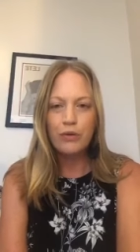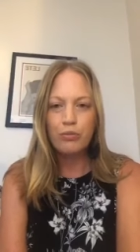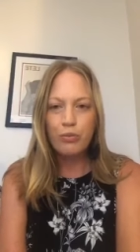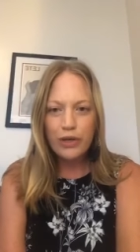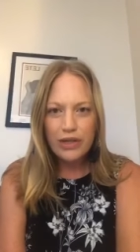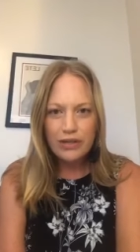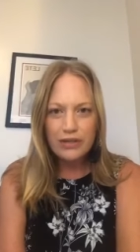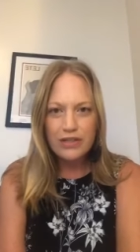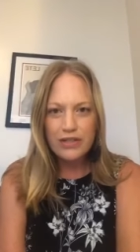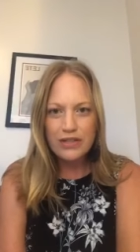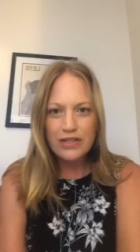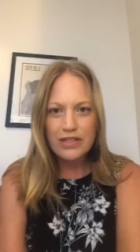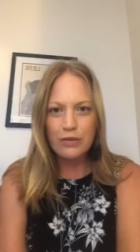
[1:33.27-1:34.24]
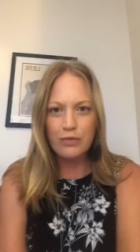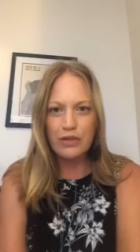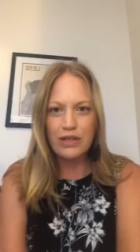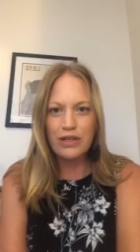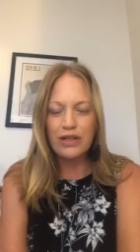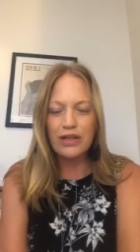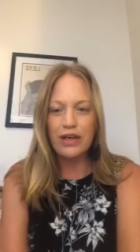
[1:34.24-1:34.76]
bring to this
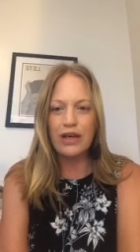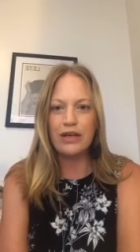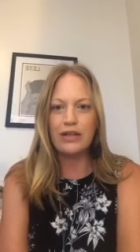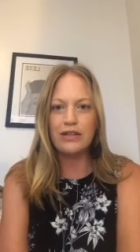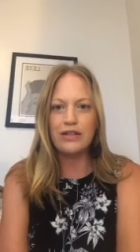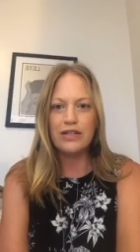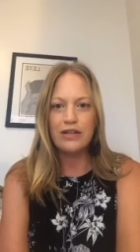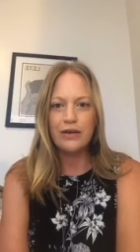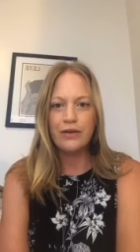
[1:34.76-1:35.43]
community. And